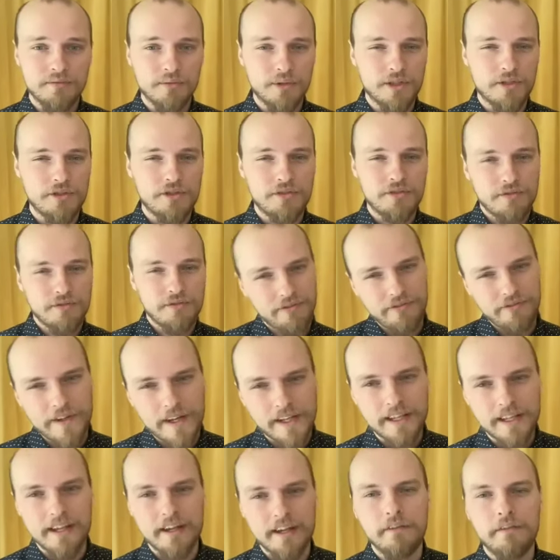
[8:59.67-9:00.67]
which
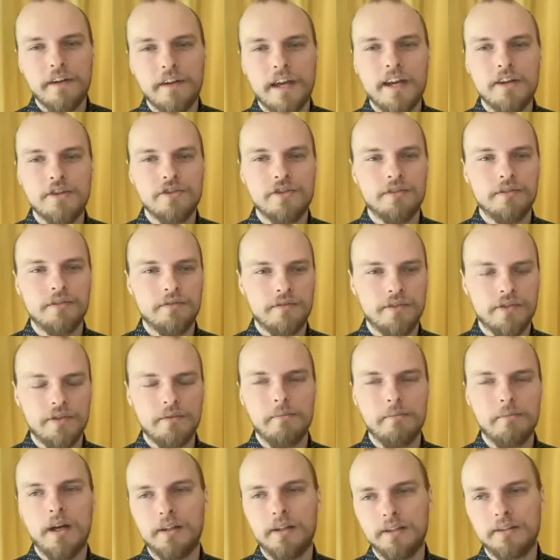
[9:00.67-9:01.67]
fell out of fashion for the
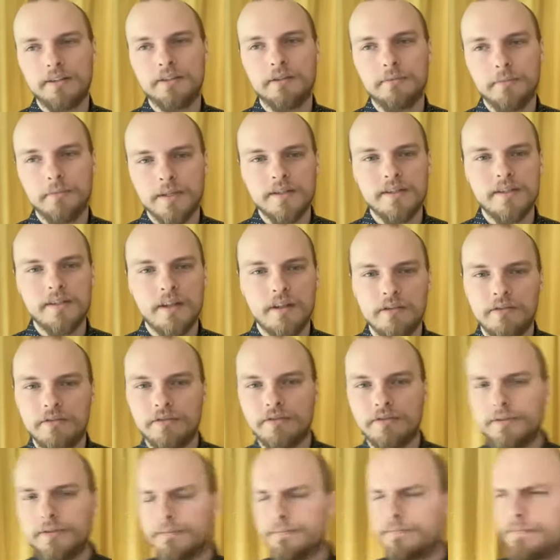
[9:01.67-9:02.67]
modern human self.